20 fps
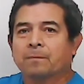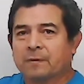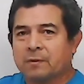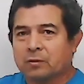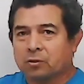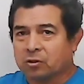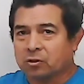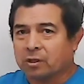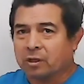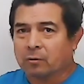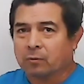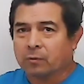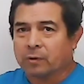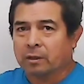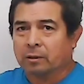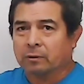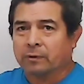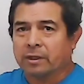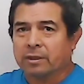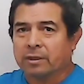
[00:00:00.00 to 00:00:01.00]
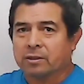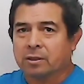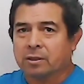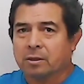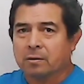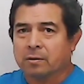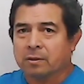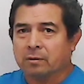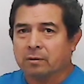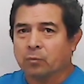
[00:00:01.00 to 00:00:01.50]
just like a regular AC
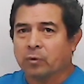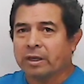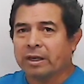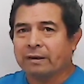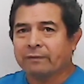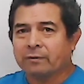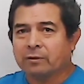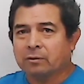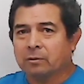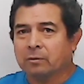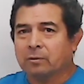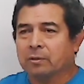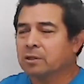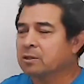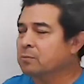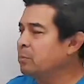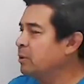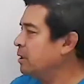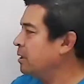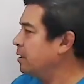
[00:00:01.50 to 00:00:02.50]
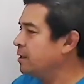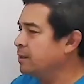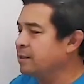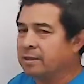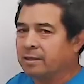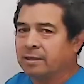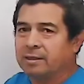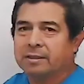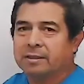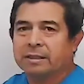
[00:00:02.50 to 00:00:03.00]
unit. We have to do this because
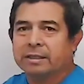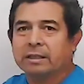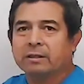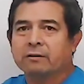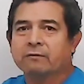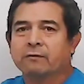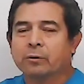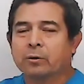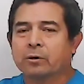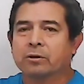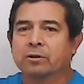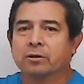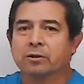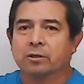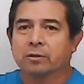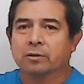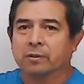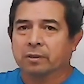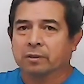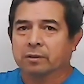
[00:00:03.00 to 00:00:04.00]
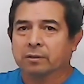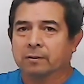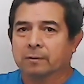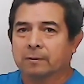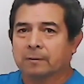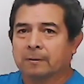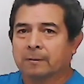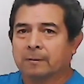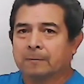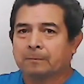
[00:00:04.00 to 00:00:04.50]
it is an inverter unit.
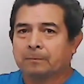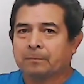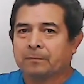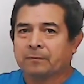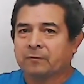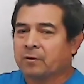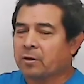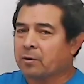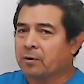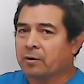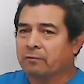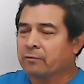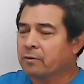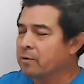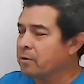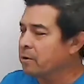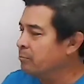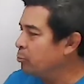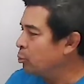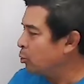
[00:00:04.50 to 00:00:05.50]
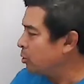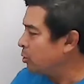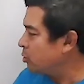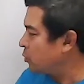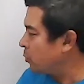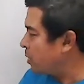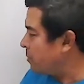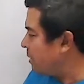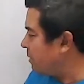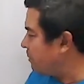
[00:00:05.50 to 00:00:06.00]
Very, very important
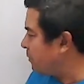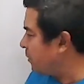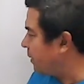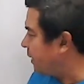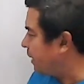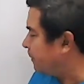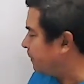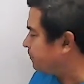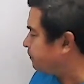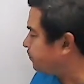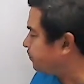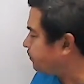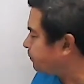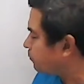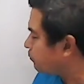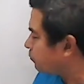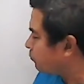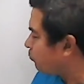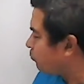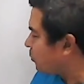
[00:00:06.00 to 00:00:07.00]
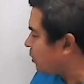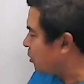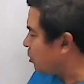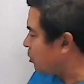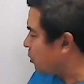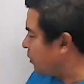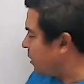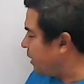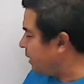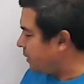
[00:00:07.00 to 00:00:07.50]
to remember that.
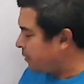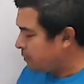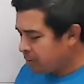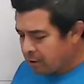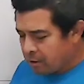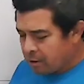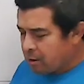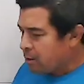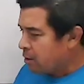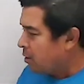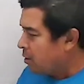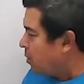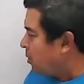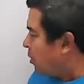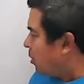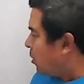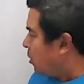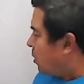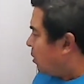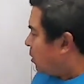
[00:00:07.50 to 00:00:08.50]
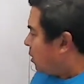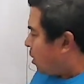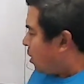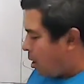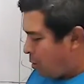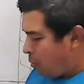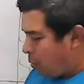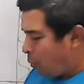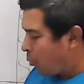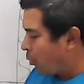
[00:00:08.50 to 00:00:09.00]
So now
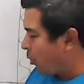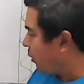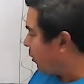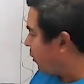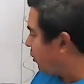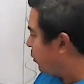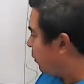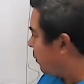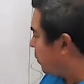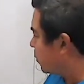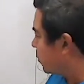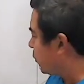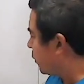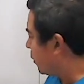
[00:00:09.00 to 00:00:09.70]
what we're going to do is